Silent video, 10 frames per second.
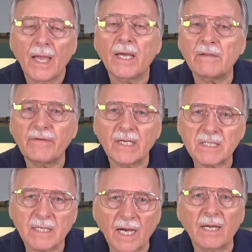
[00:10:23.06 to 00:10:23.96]
And if it
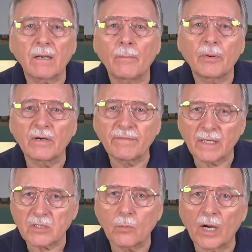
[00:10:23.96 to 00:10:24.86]
is not a
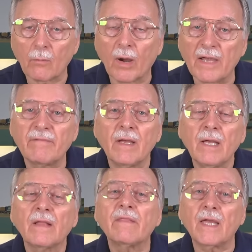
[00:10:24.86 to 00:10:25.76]
perfect square wave,
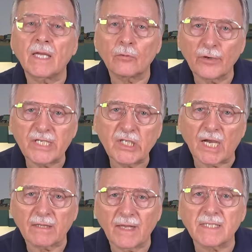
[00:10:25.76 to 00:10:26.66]
they can
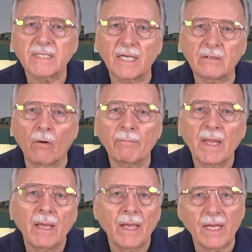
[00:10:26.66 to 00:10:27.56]
reject that signal.
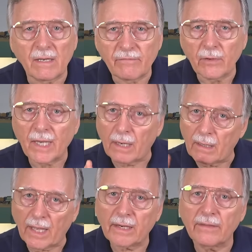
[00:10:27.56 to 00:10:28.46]
And if you get a
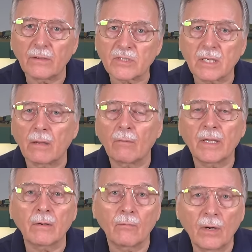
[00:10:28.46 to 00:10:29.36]
lot of those in a,
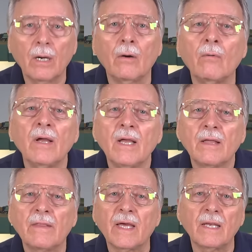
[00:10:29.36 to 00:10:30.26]
in a row,
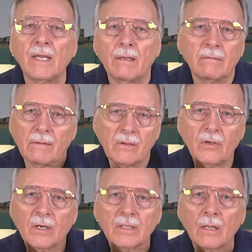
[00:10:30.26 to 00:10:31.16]
then
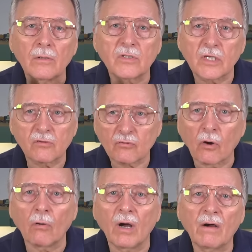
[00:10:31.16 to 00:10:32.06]
you're going to lose
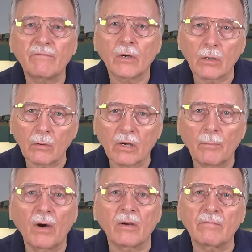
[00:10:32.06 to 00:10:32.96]
control of your
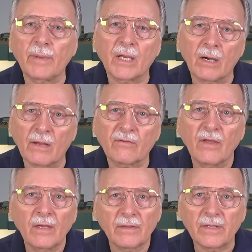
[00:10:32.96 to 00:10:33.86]
locomotive because
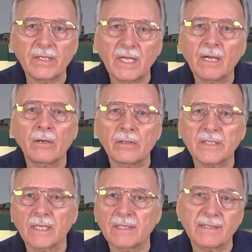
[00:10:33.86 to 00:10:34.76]
the decoder
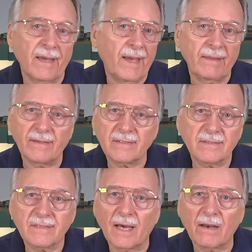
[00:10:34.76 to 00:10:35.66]
is going to say, hey, this
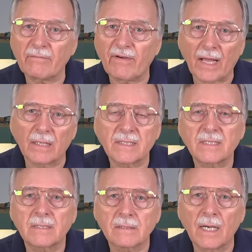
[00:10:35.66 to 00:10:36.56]
is not a valid
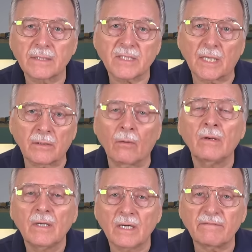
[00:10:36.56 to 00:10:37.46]
uh, signal,
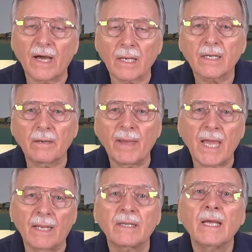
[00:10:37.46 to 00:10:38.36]
a valid
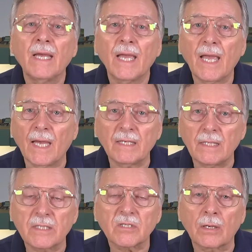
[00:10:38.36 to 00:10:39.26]
command, and
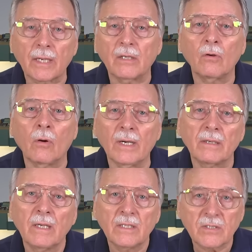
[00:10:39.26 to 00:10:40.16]
it's going to ignore it.
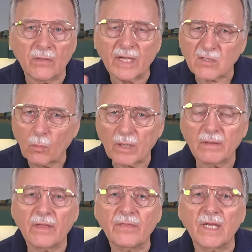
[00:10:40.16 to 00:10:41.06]
So that's one
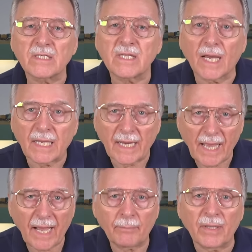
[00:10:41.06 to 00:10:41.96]
of the things that can
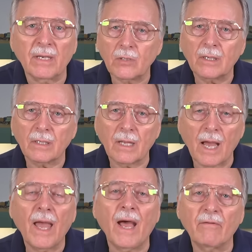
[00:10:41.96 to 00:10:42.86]
happen. You can
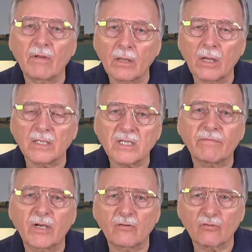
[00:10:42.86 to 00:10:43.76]
have loss
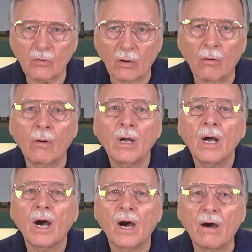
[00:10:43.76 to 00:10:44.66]
of control
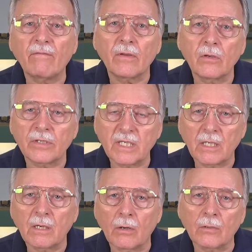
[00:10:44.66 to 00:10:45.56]
of your
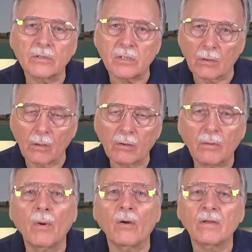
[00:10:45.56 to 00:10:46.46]
decoders, your
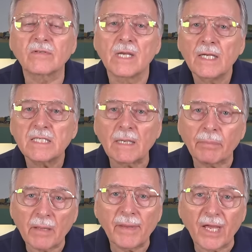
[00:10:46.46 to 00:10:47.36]
locomotives,
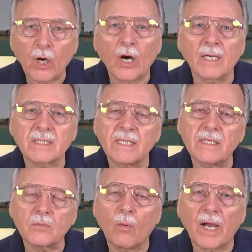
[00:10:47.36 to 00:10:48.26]
simply because
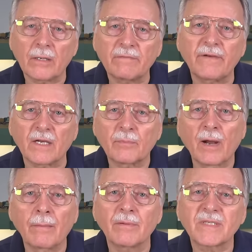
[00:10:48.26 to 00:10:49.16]
these wire effect
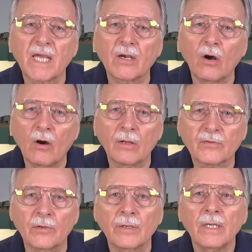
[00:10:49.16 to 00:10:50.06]
problems can
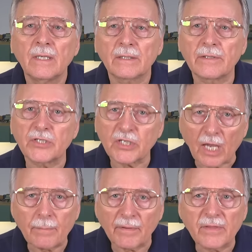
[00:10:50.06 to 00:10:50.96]
alter the
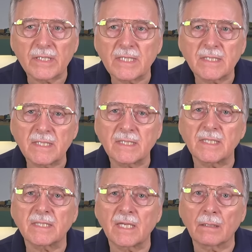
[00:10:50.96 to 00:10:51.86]
shape of the
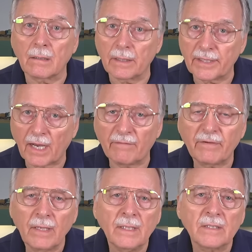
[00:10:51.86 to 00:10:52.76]
DCC signal enough
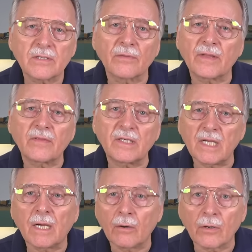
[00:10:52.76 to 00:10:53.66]
so that the
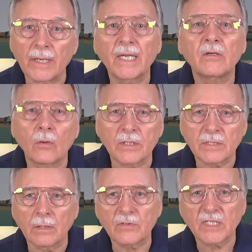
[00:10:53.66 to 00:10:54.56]
decoder ignores
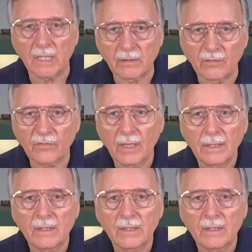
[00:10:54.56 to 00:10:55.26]
those signals.